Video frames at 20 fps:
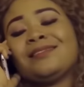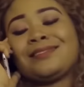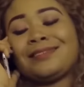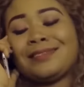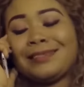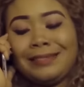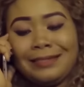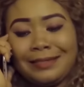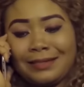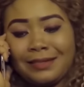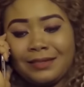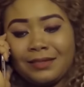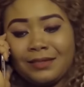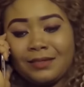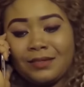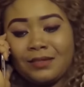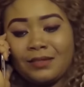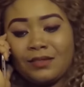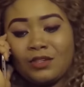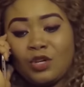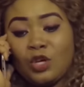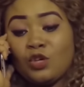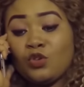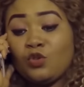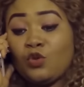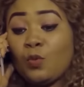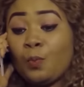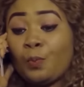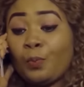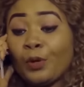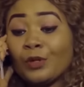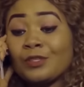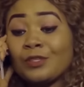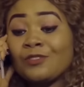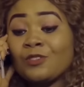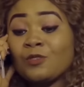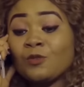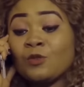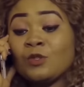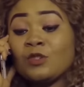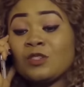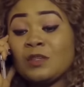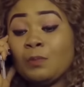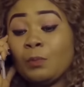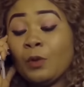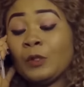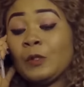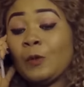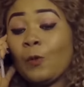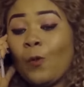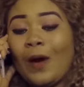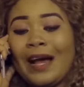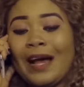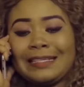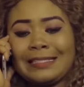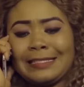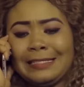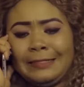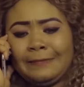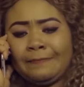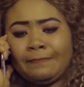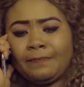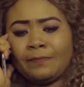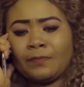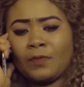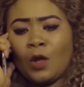See, you both should use the money wisely.